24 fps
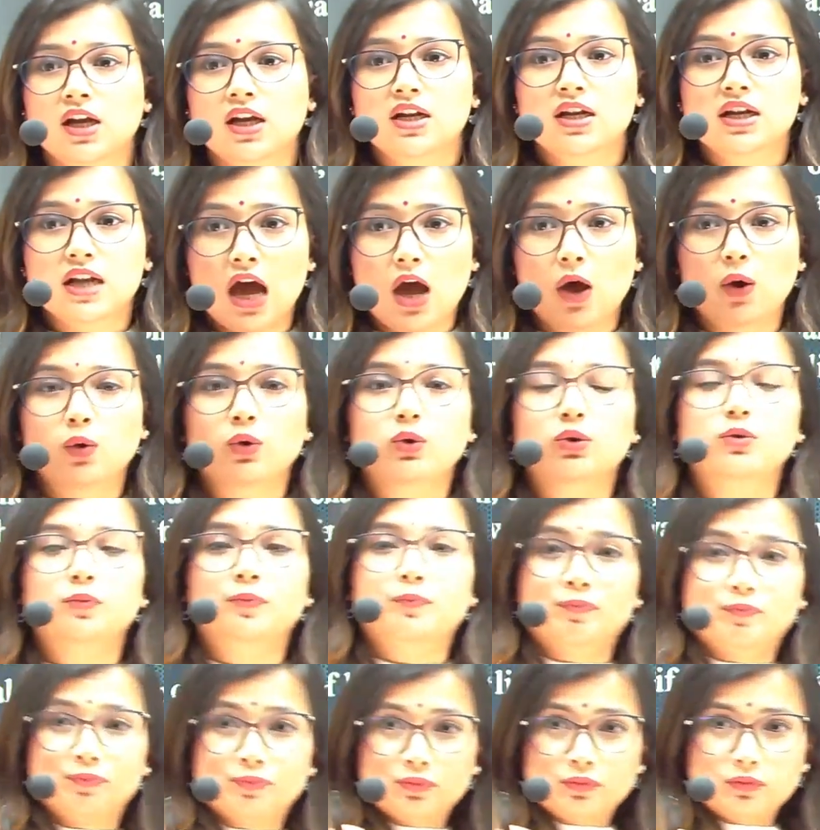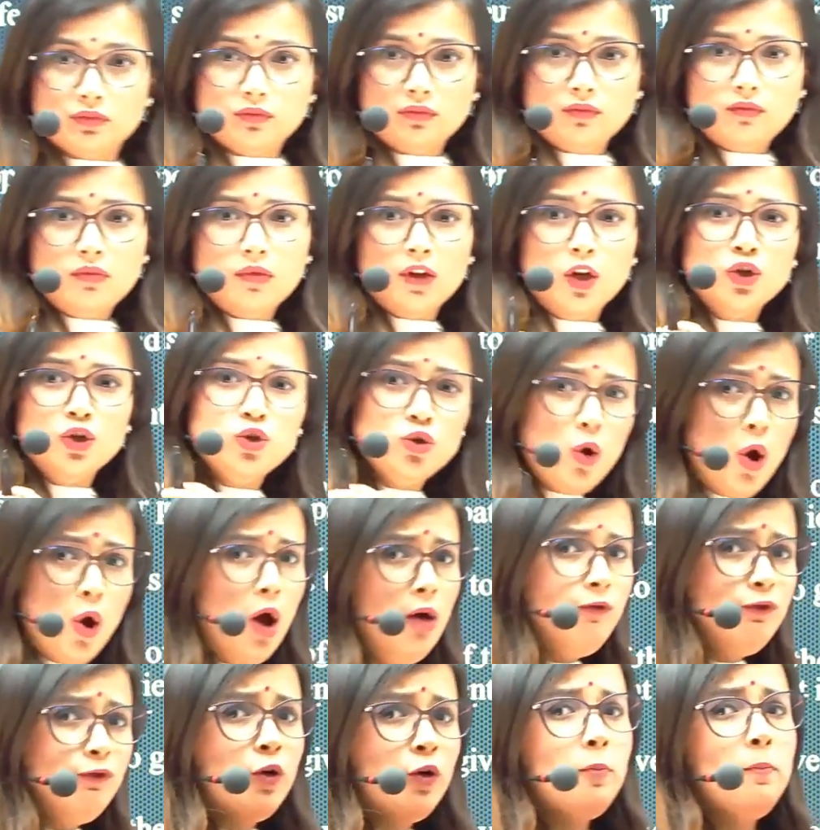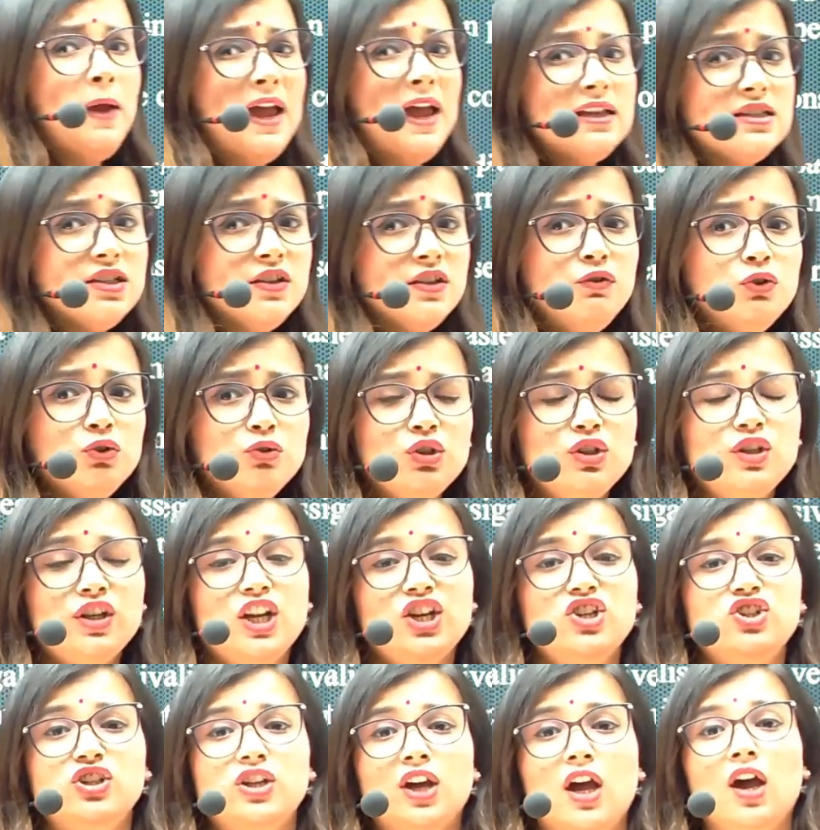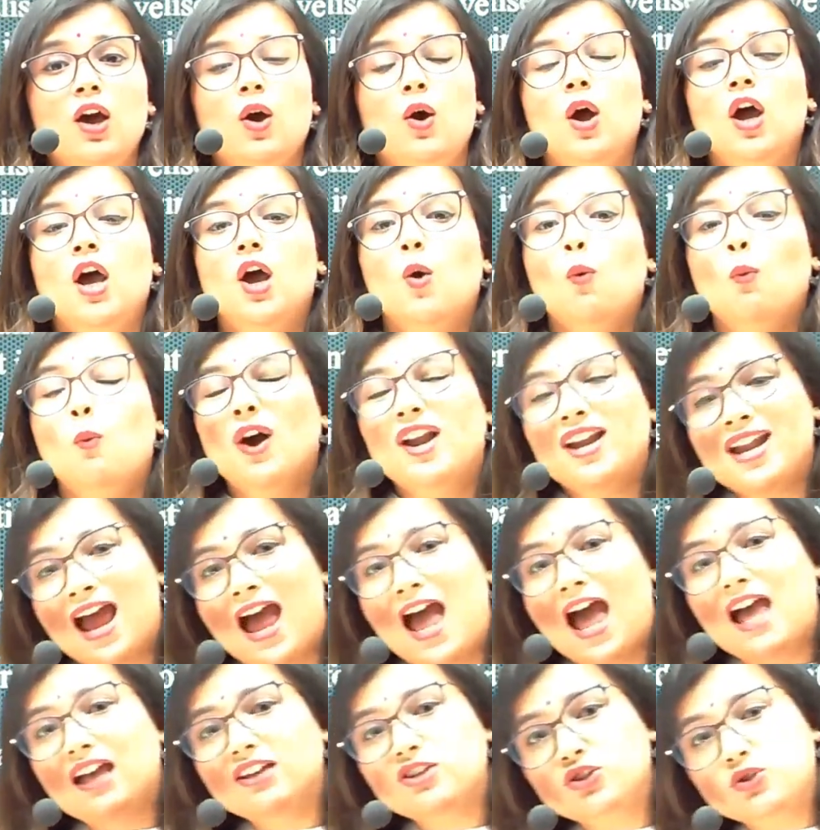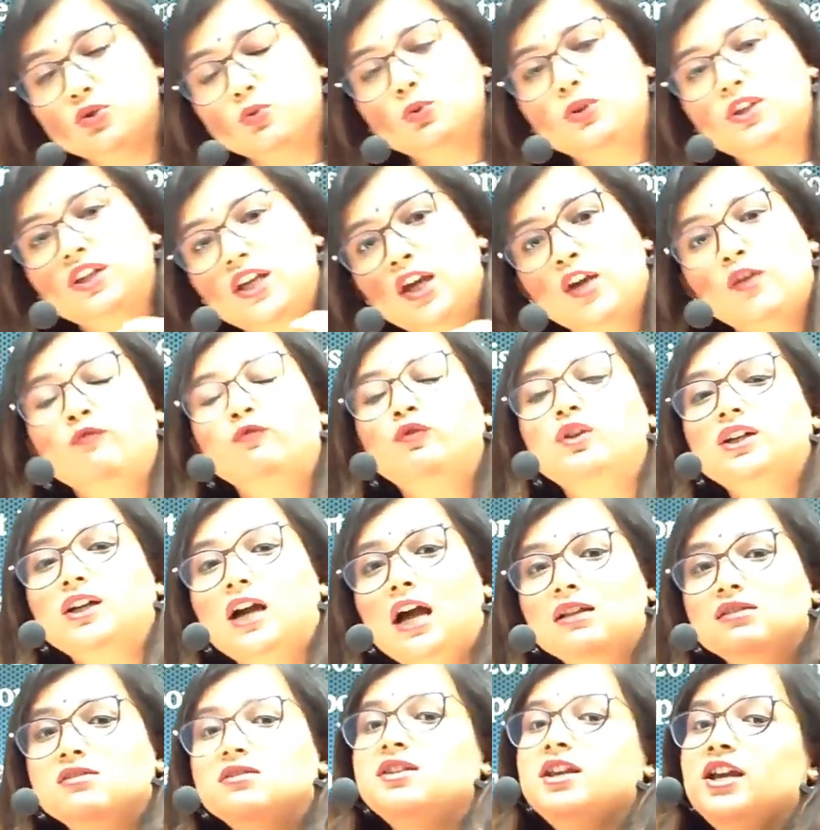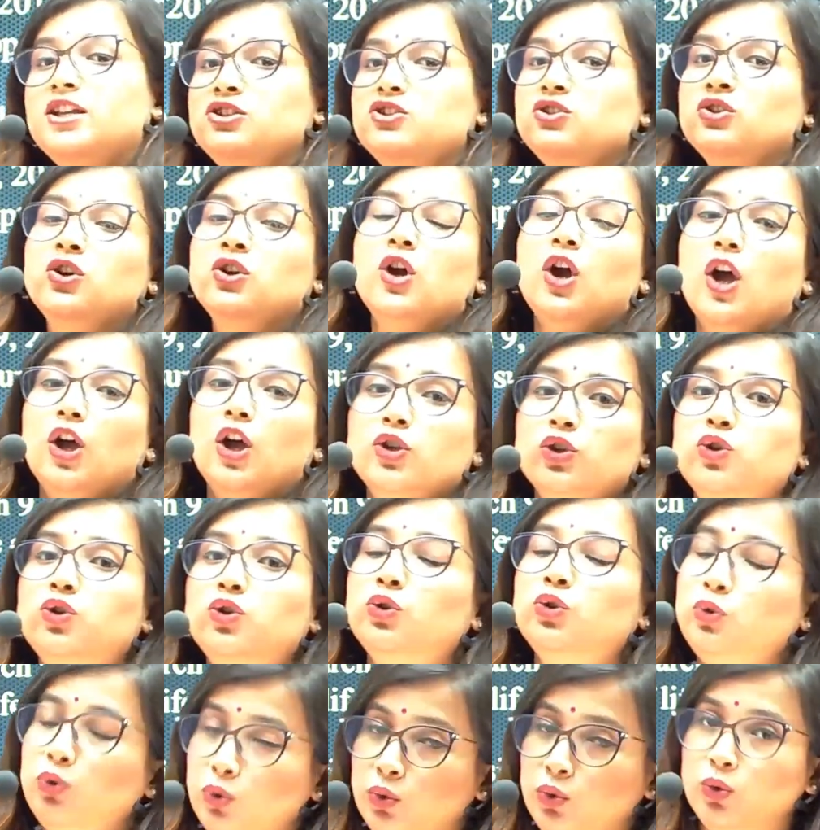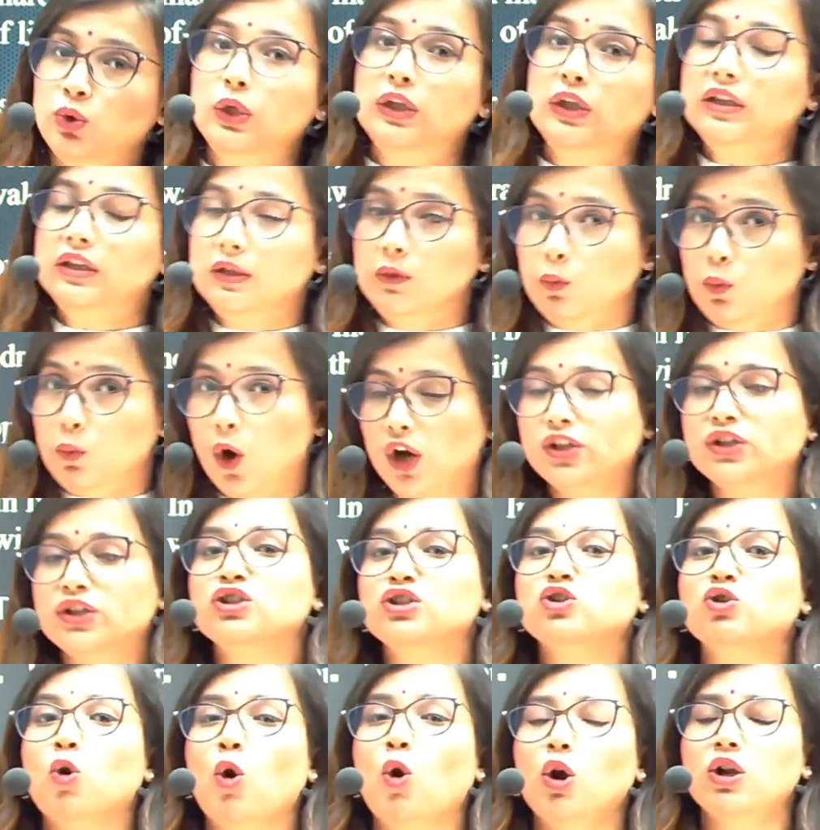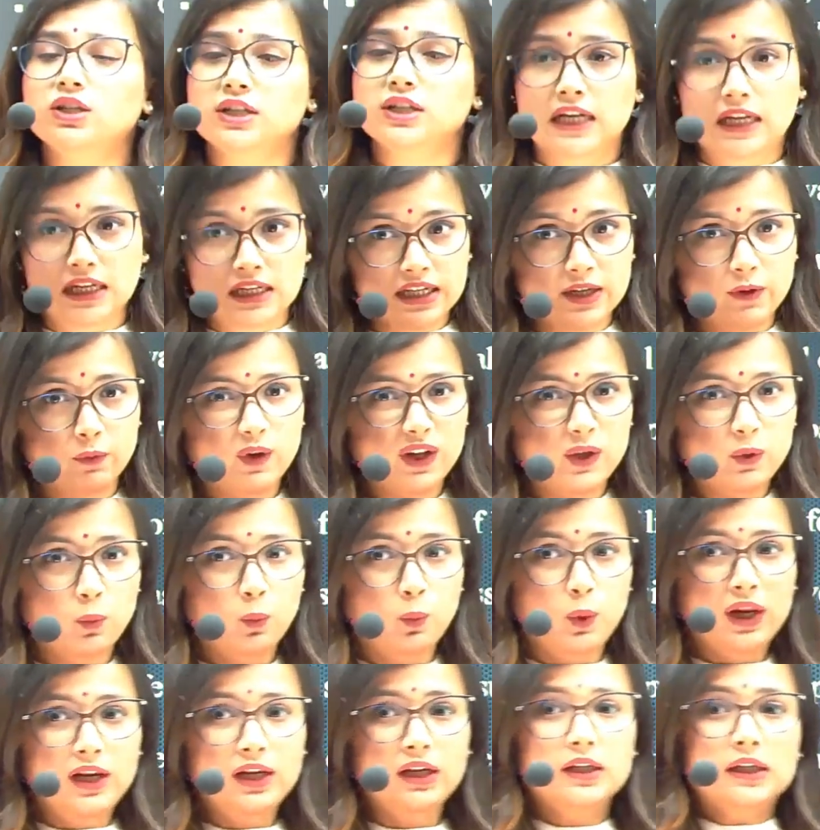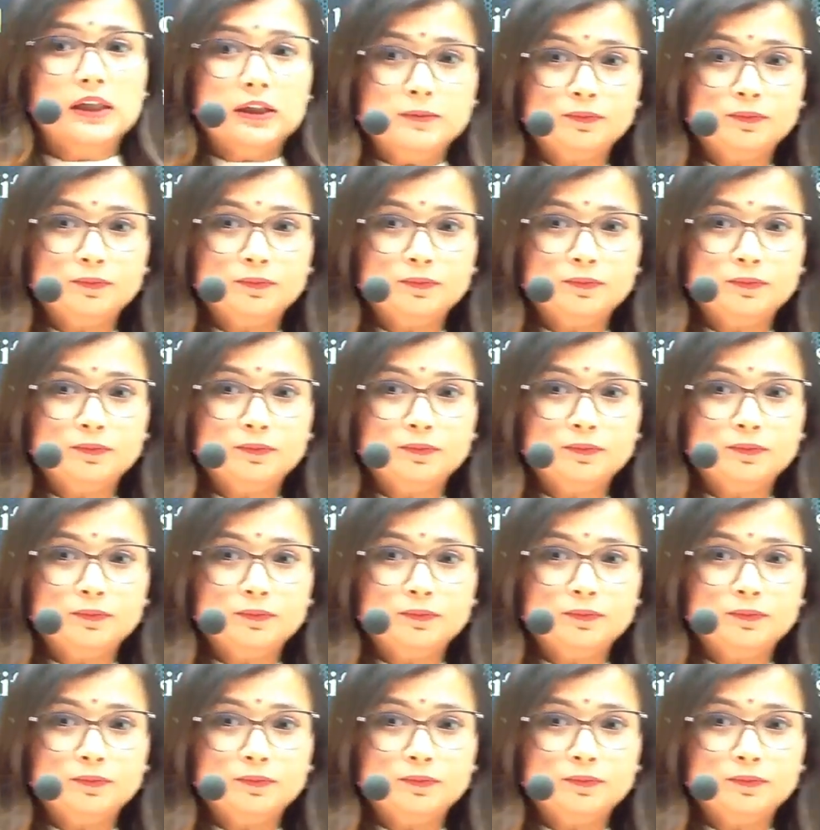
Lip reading: Now, to offer passive euthanasia, one has to give the consent through what is called a living will.